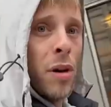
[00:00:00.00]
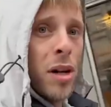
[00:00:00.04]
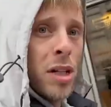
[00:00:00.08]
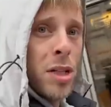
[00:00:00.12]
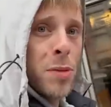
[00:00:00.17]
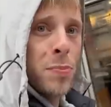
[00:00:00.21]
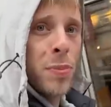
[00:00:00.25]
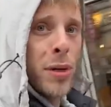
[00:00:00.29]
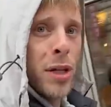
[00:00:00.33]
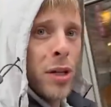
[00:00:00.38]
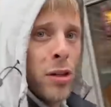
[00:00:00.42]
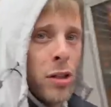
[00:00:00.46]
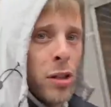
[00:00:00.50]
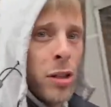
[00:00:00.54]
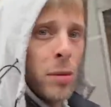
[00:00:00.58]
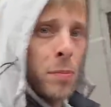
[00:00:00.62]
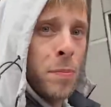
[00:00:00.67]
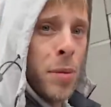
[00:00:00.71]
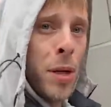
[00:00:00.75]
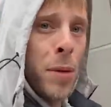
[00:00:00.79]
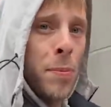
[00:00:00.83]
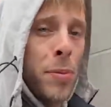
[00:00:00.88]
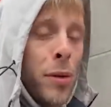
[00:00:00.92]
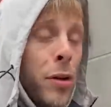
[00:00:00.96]
Must be good.
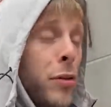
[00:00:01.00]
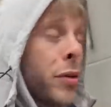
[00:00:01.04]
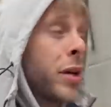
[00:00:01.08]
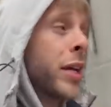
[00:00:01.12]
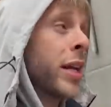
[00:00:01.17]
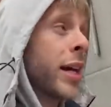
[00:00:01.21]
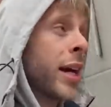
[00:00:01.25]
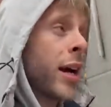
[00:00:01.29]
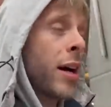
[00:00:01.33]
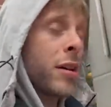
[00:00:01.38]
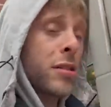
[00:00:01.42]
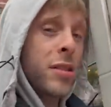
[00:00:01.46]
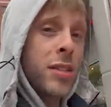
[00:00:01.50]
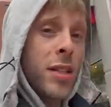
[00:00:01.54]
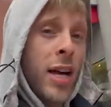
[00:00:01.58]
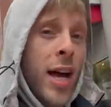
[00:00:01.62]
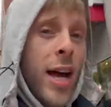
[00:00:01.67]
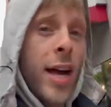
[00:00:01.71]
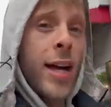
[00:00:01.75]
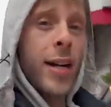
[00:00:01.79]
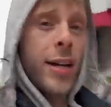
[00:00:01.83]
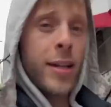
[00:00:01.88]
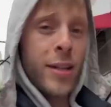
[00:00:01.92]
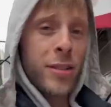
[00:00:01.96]
People are eating
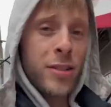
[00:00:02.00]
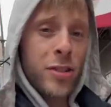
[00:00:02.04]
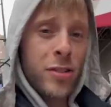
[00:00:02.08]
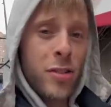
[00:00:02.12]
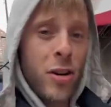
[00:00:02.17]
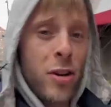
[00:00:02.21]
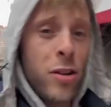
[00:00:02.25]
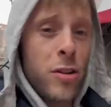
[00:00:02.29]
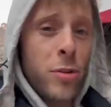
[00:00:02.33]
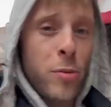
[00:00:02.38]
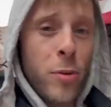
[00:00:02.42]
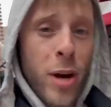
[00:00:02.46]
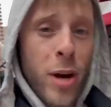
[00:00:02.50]
outside and it started